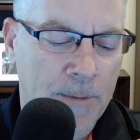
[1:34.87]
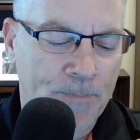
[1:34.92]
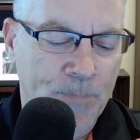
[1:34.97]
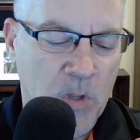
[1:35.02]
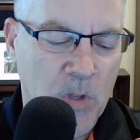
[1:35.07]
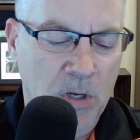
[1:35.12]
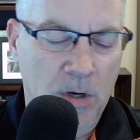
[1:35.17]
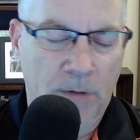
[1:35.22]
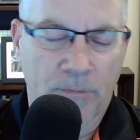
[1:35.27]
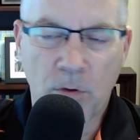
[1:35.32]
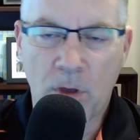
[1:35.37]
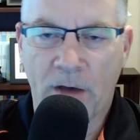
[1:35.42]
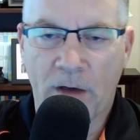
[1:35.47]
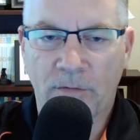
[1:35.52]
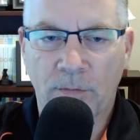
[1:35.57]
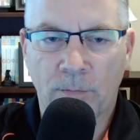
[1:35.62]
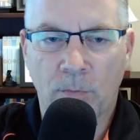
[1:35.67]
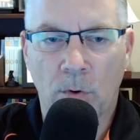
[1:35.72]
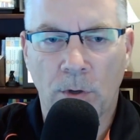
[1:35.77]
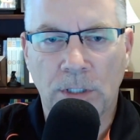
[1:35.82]
You know, if you
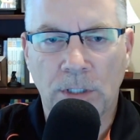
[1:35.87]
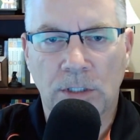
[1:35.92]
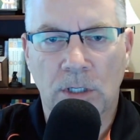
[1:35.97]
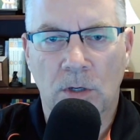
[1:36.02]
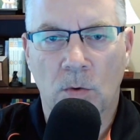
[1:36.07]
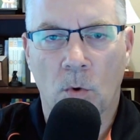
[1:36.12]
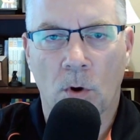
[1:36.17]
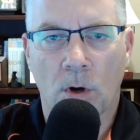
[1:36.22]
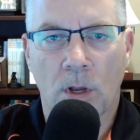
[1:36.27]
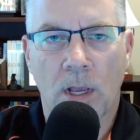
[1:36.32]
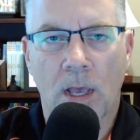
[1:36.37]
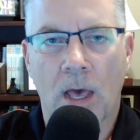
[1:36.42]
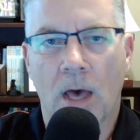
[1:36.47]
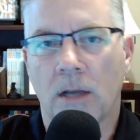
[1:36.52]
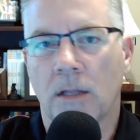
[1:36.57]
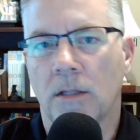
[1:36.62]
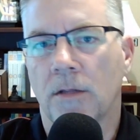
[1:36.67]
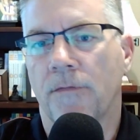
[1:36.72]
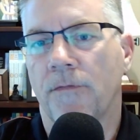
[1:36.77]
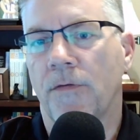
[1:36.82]
have employees that are working
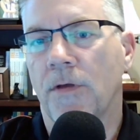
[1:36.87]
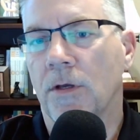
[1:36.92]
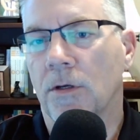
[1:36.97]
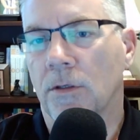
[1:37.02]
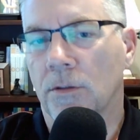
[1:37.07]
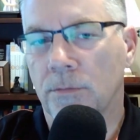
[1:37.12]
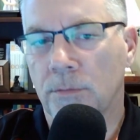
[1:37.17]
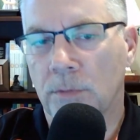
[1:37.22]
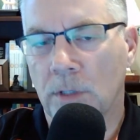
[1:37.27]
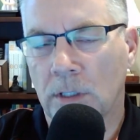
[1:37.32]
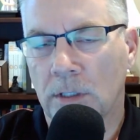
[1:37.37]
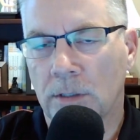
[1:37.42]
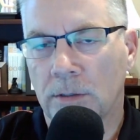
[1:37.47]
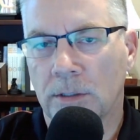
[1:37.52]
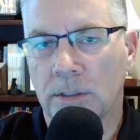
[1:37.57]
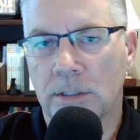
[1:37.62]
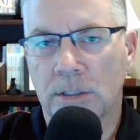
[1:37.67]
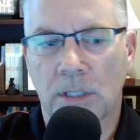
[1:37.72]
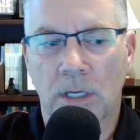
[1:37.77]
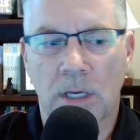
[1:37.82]
out in the field,
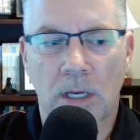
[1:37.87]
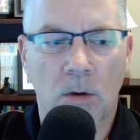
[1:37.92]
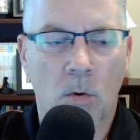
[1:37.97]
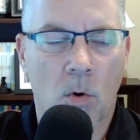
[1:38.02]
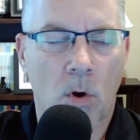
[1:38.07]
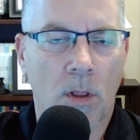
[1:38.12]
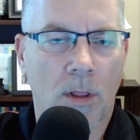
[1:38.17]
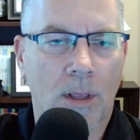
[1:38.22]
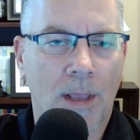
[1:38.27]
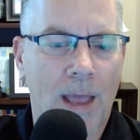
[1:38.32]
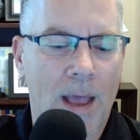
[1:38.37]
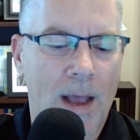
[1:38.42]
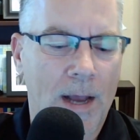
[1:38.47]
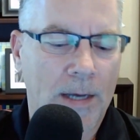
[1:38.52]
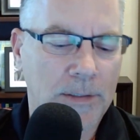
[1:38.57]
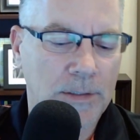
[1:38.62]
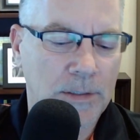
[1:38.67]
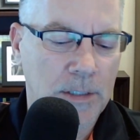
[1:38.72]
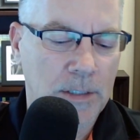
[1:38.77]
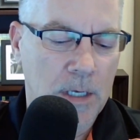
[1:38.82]
let's say oil and
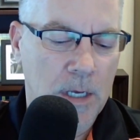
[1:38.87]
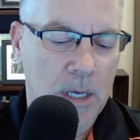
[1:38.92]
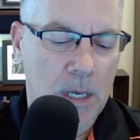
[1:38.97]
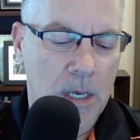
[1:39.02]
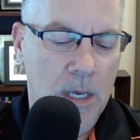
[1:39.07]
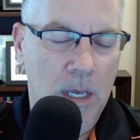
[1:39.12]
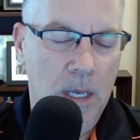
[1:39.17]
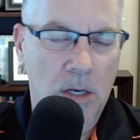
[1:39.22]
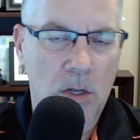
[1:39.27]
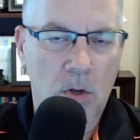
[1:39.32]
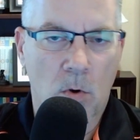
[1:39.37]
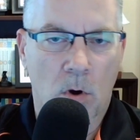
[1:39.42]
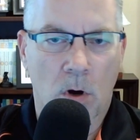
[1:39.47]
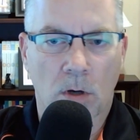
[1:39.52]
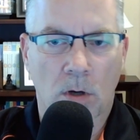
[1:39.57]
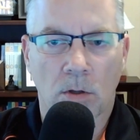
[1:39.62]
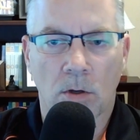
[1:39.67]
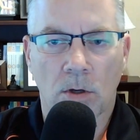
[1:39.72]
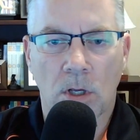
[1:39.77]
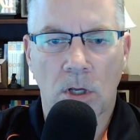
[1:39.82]
gas, and you
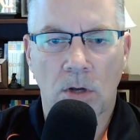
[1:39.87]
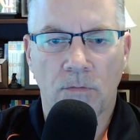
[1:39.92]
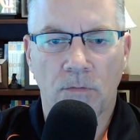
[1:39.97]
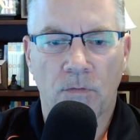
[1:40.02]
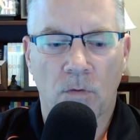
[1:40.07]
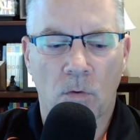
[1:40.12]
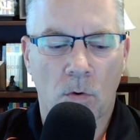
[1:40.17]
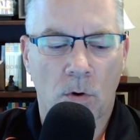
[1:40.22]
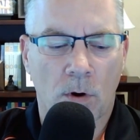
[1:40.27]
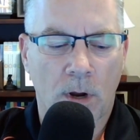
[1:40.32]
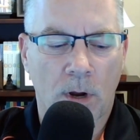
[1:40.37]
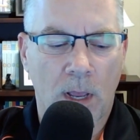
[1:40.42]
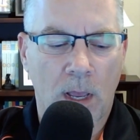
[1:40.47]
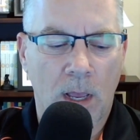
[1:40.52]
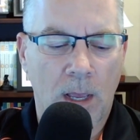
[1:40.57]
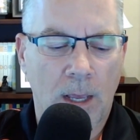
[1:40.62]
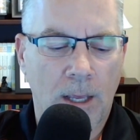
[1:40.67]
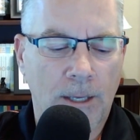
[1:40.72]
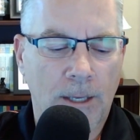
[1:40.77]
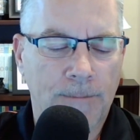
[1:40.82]
are looking for
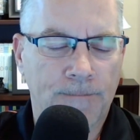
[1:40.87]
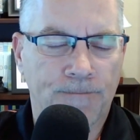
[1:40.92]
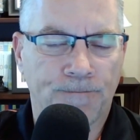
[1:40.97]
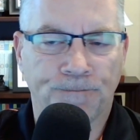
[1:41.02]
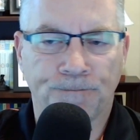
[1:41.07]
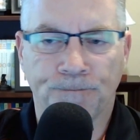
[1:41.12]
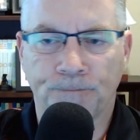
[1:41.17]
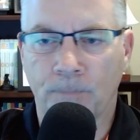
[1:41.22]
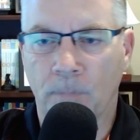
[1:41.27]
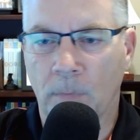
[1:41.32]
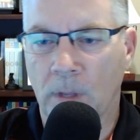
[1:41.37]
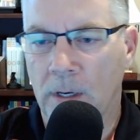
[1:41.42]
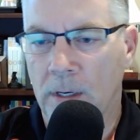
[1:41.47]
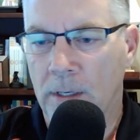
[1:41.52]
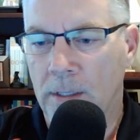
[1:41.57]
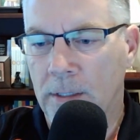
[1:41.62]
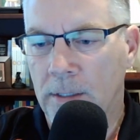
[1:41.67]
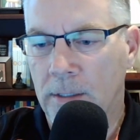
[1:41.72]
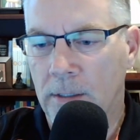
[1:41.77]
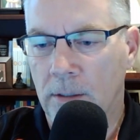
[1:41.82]
a
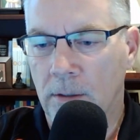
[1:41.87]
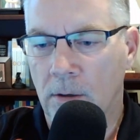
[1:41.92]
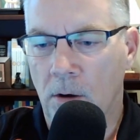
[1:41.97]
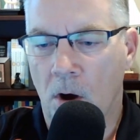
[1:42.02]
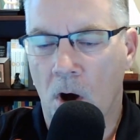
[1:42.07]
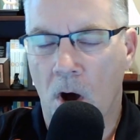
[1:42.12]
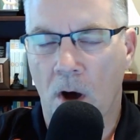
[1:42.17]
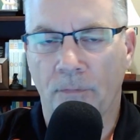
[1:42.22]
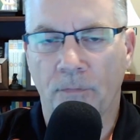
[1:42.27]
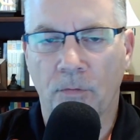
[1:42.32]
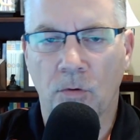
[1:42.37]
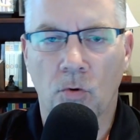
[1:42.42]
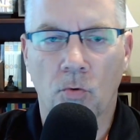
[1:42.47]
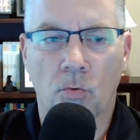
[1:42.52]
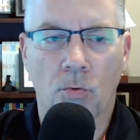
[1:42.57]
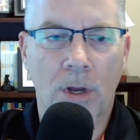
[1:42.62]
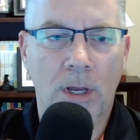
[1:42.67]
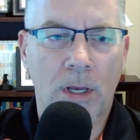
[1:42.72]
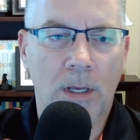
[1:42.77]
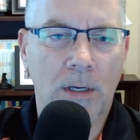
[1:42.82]

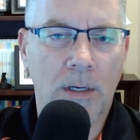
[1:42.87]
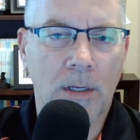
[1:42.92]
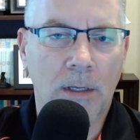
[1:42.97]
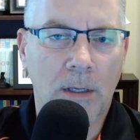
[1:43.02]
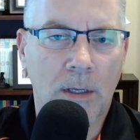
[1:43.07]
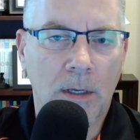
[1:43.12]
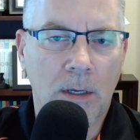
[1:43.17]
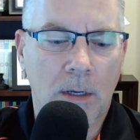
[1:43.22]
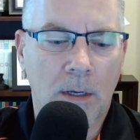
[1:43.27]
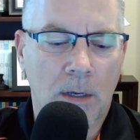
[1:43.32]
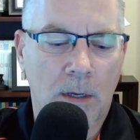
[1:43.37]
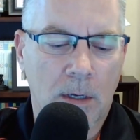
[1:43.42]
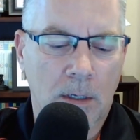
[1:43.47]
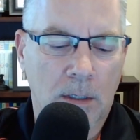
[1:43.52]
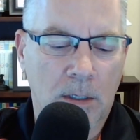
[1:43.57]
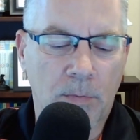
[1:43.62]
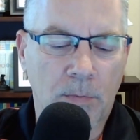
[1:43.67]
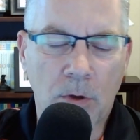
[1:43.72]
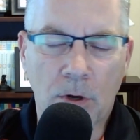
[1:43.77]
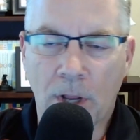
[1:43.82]
off-grid
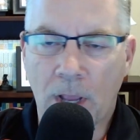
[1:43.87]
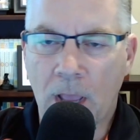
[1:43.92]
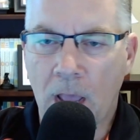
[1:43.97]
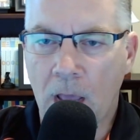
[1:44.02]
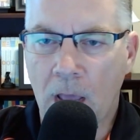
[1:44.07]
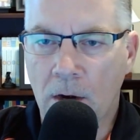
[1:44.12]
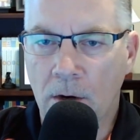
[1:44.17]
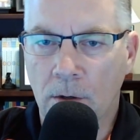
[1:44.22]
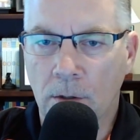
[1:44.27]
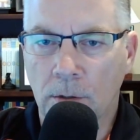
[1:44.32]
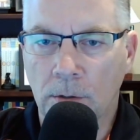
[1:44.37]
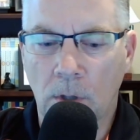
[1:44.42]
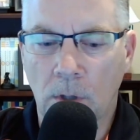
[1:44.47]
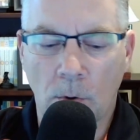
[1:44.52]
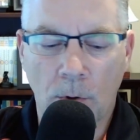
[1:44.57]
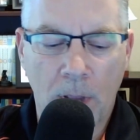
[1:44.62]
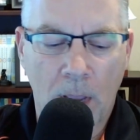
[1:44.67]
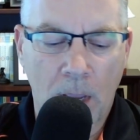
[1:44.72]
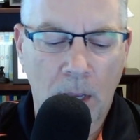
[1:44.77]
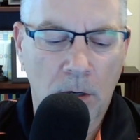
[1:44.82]
communicator,
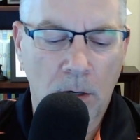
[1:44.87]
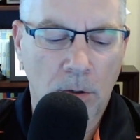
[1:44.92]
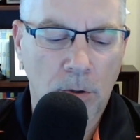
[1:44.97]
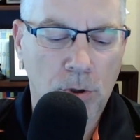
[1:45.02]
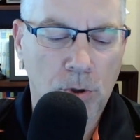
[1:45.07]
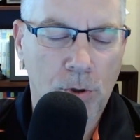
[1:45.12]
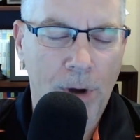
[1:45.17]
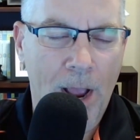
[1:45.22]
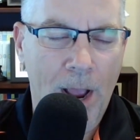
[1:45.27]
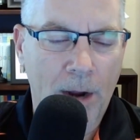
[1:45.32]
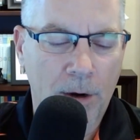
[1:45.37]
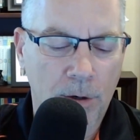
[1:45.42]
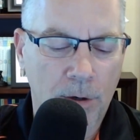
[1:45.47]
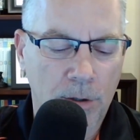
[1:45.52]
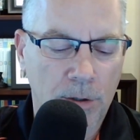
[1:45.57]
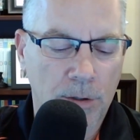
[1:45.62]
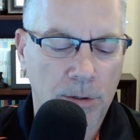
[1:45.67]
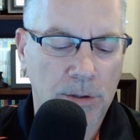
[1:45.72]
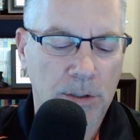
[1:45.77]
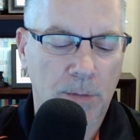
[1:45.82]
locator,
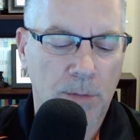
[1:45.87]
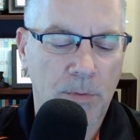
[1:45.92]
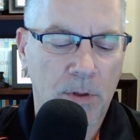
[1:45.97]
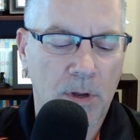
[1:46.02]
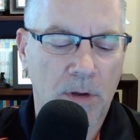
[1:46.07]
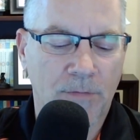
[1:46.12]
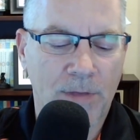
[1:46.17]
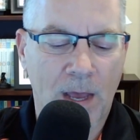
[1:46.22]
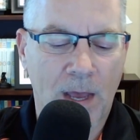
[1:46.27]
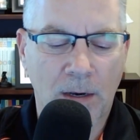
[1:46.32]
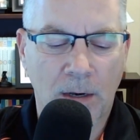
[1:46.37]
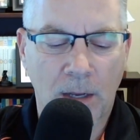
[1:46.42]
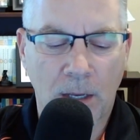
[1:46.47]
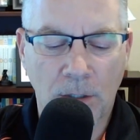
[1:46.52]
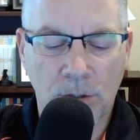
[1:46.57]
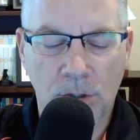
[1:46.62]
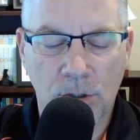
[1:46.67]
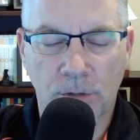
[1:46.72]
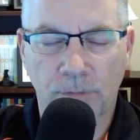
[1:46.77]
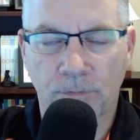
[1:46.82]
tracker, something of that
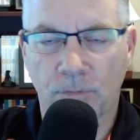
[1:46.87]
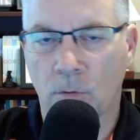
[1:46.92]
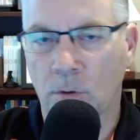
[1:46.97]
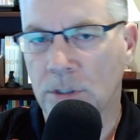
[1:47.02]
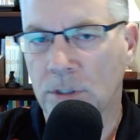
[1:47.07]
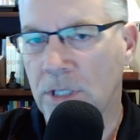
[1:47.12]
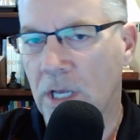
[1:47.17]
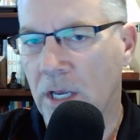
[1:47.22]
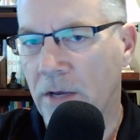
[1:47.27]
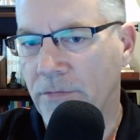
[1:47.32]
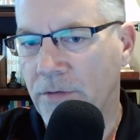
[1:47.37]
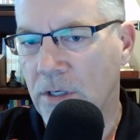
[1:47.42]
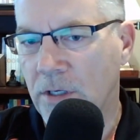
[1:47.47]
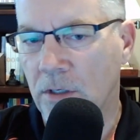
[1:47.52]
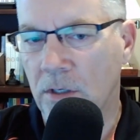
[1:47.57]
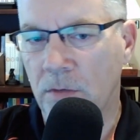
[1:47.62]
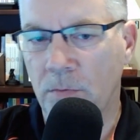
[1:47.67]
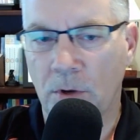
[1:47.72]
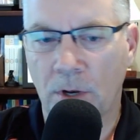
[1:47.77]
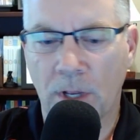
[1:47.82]
nature for safety
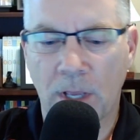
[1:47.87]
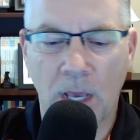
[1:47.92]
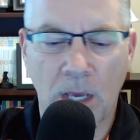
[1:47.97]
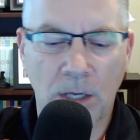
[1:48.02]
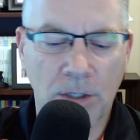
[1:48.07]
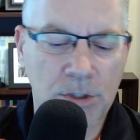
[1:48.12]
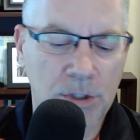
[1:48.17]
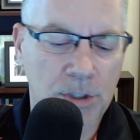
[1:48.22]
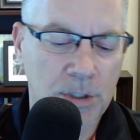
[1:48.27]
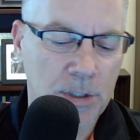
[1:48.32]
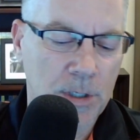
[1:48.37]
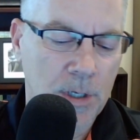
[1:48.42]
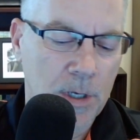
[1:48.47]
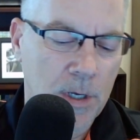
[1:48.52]
and communication,